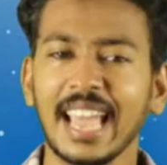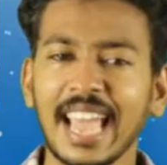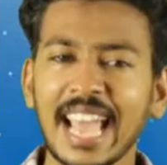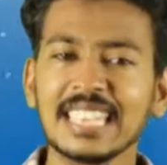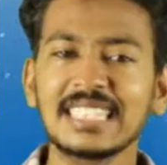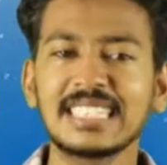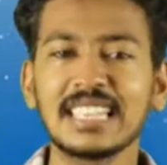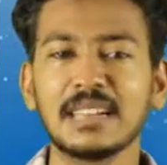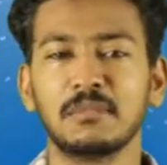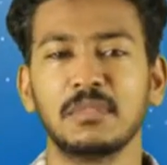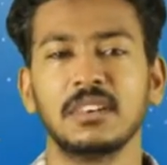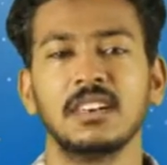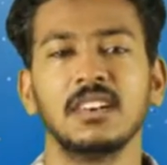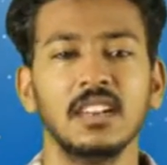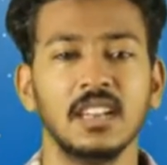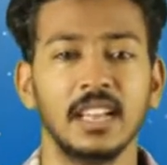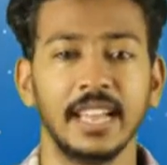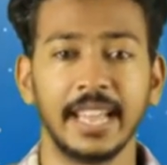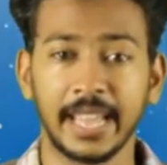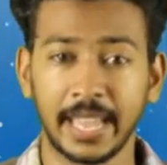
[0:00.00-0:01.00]
Example,
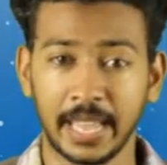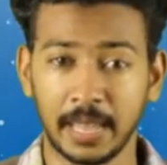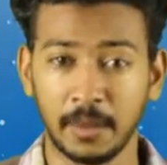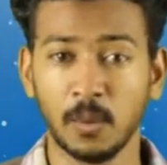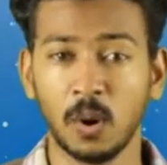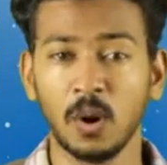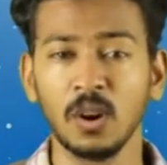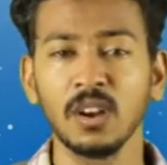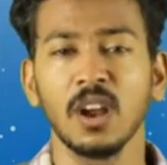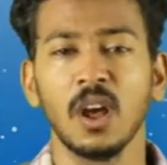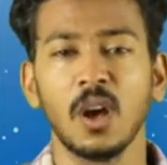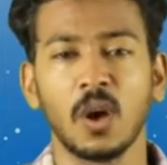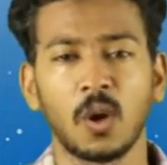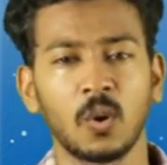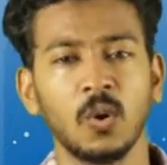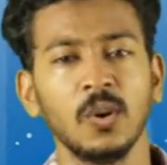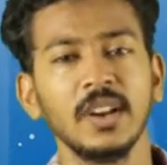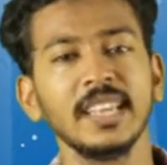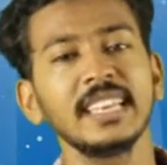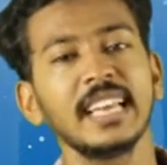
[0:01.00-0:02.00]
a ball
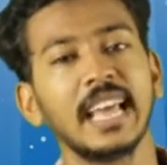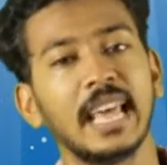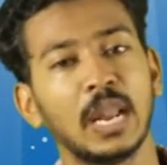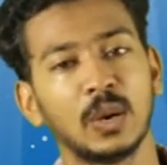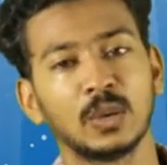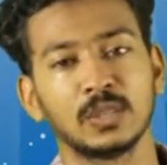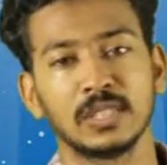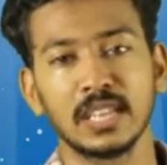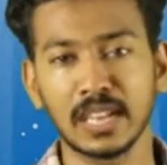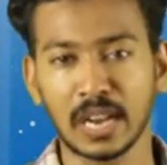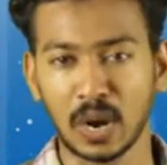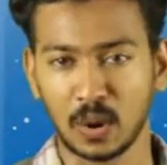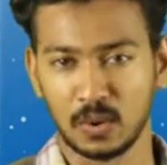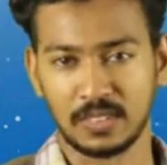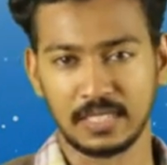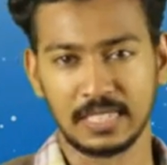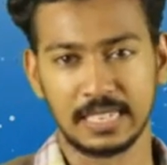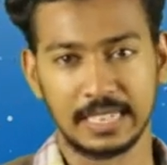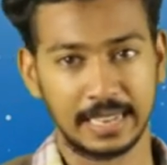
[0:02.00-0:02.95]
rolling along the ground